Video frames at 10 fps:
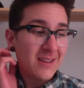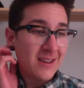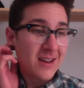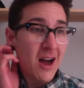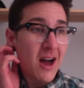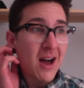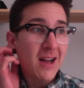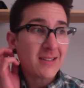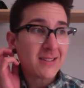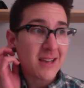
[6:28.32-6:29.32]

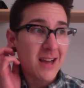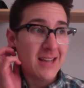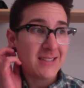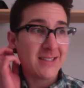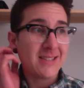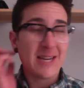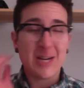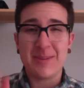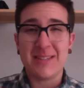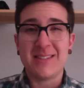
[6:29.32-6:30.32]
cause us as
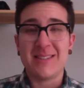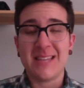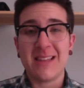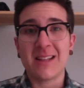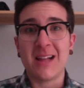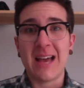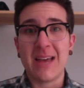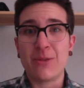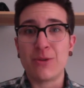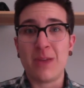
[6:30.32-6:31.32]
therapists to see the
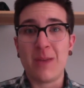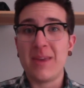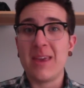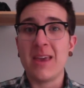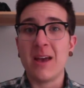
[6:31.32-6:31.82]
client through maybe